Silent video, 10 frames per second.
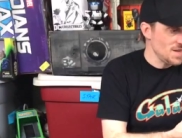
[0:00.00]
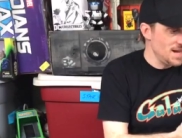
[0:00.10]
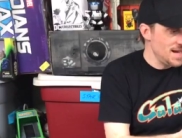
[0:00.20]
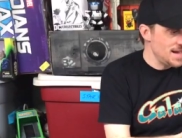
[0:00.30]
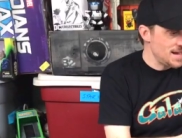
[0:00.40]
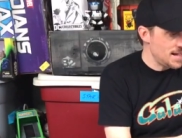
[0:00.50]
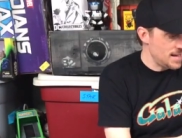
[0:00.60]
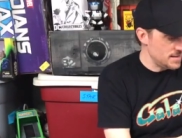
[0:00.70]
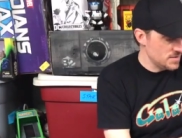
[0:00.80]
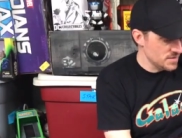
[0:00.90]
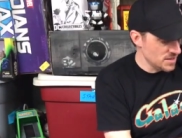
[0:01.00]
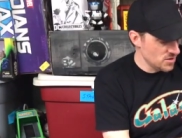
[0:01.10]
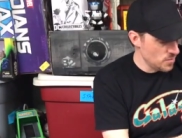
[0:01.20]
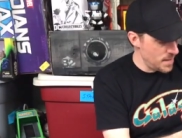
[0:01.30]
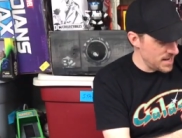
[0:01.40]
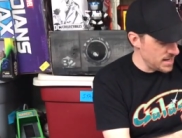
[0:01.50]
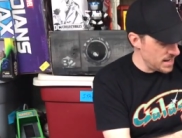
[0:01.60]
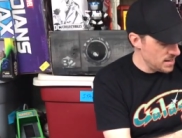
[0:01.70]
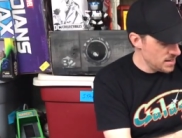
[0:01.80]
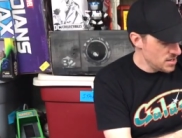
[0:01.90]
Ah, this one's a little
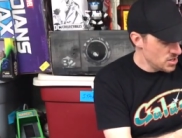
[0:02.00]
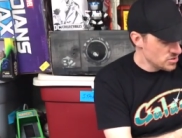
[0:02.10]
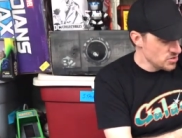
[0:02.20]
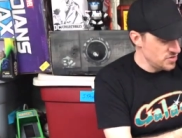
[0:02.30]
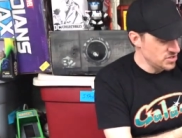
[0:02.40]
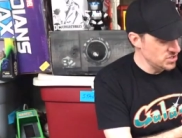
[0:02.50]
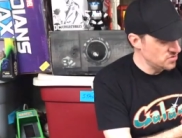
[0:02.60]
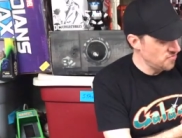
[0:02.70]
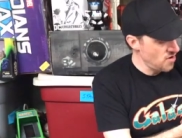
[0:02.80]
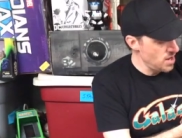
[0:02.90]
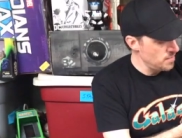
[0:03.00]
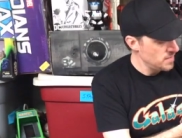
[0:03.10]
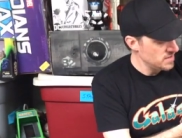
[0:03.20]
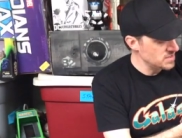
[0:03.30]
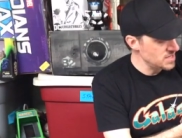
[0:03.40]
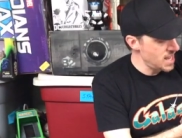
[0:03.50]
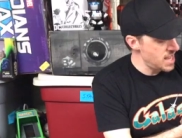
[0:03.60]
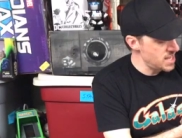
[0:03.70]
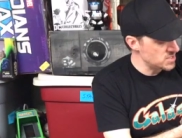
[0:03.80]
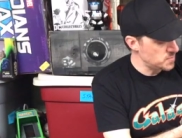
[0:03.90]
bendy. So this is an
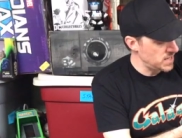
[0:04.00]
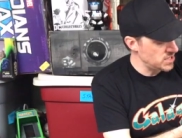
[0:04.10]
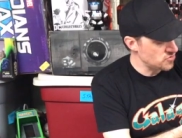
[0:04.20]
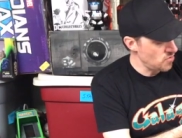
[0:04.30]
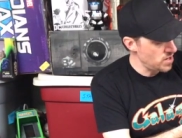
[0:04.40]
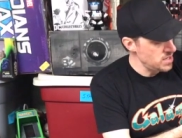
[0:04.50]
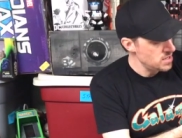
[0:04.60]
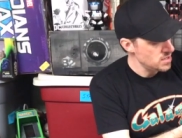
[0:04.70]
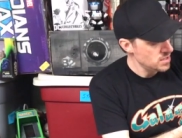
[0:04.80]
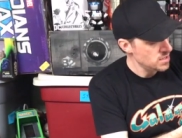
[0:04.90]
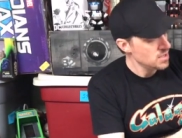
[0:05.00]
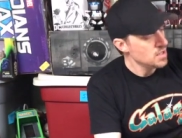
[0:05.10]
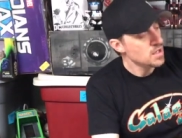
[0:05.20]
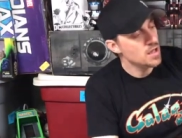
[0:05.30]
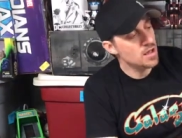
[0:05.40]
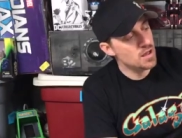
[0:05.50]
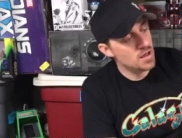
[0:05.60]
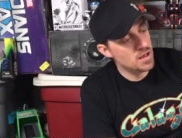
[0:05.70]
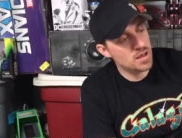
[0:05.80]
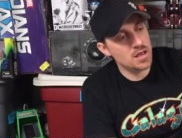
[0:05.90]
ASP droid.
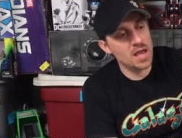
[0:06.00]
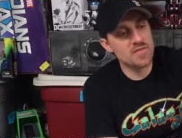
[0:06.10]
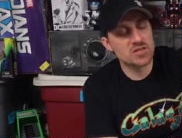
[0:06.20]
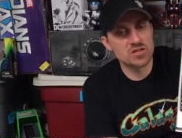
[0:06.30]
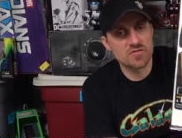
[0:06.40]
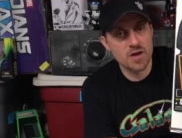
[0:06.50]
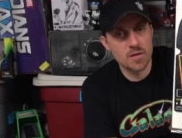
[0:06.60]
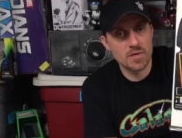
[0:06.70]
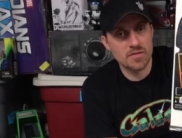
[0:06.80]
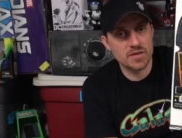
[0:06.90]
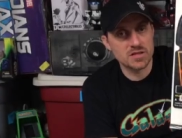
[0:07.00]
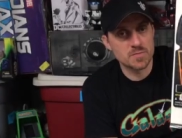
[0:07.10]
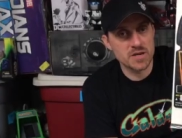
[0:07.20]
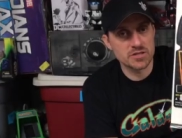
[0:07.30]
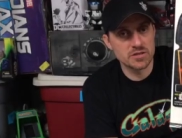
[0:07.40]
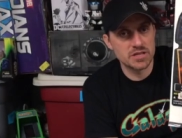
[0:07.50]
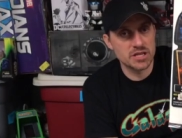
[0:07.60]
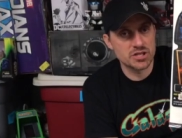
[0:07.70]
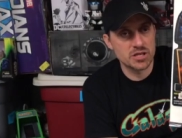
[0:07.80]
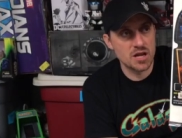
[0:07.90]
And this is from the special
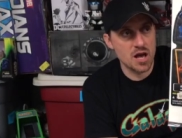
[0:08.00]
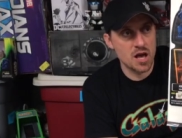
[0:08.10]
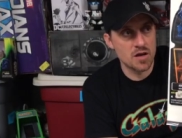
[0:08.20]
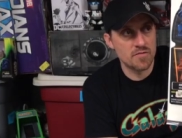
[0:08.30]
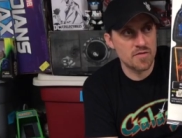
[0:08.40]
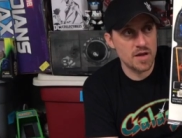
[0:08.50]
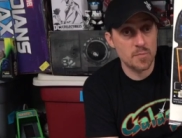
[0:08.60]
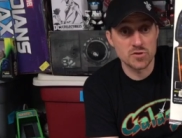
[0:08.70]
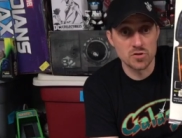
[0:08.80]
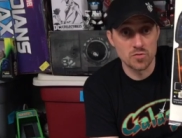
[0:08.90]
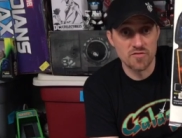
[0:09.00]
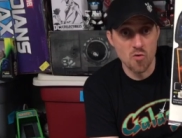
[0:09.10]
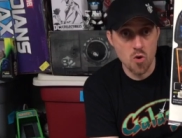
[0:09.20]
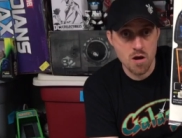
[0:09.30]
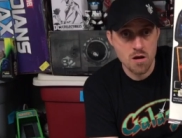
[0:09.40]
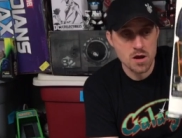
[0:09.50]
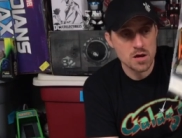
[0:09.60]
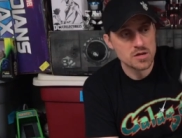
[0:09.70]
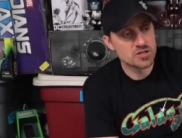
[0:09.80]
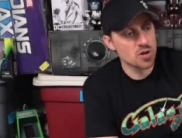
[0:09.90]
edition of Episode 4.
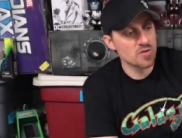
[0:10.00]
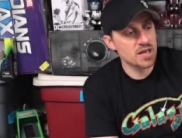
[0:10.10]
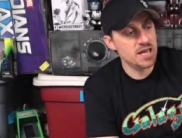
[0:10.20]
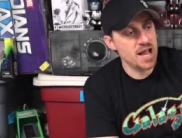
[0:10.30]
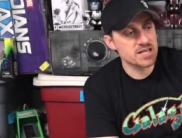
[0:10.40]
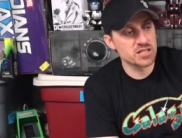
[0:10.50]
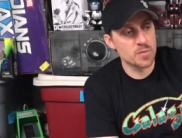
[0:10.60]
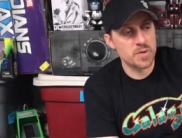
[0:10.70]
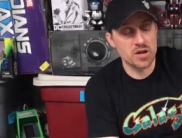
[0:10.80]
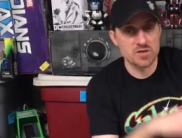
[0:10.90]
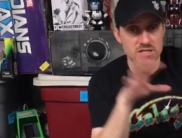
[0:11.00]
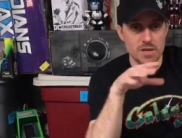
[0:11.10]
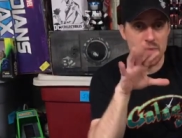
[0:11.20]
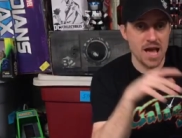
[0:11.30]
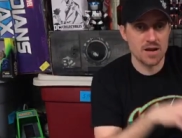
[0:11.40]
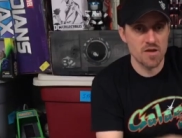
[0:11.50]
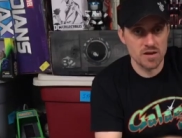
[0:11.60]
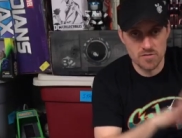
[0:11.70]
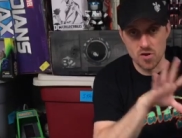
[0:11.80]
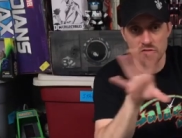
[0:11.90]
So he actually appears in the
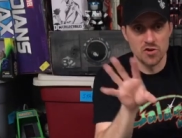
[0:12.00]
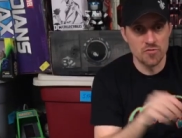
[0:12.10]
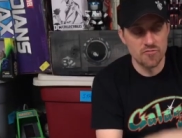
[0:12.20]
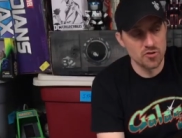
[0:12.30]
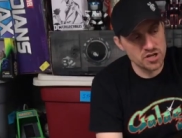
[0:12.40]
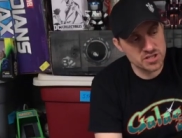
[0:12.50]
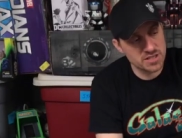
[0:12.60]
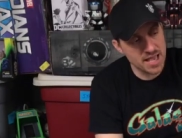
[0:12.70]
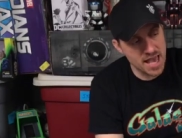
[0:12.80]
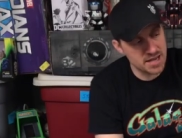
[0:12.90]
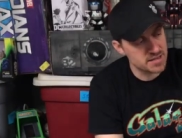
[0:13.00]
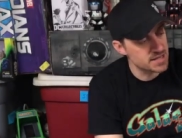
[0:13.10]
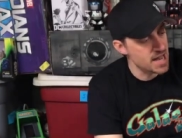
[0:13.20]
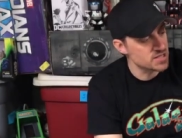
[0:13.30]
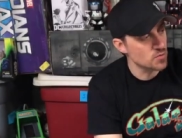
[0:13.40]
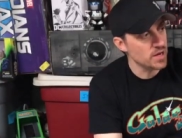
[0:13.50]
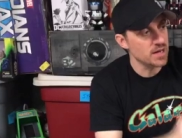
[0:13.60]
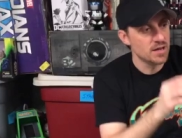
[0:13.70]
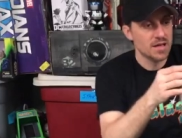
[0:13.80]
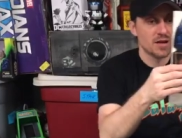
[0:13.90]
background of all the new footage that they added to Tatooine.